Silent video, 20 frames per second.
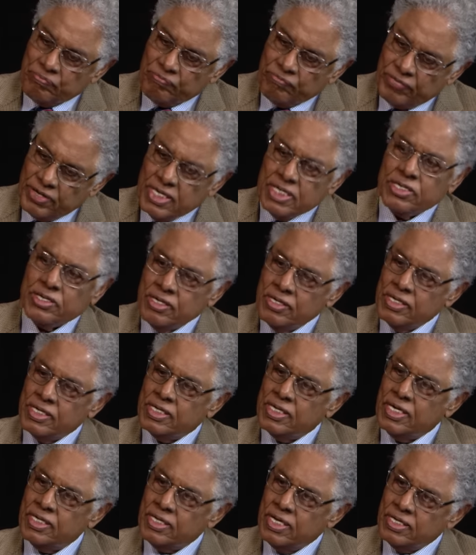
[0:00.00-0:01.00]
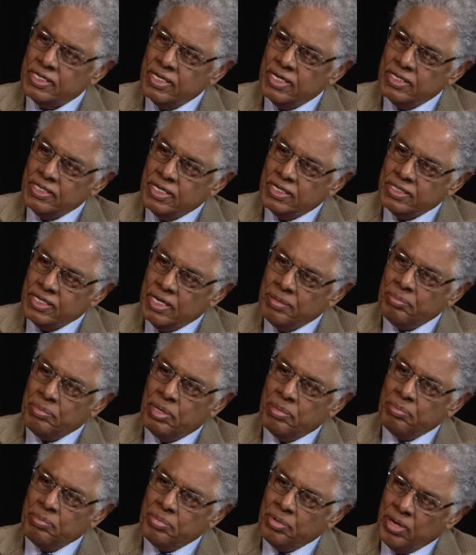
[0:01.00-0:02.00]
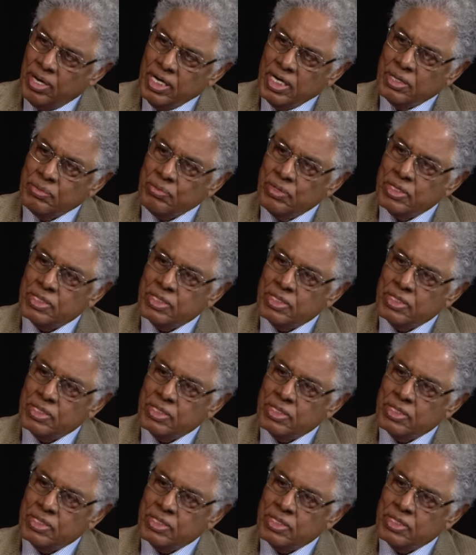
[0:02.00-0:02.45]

vision that they're, that, they're, that they're bombarded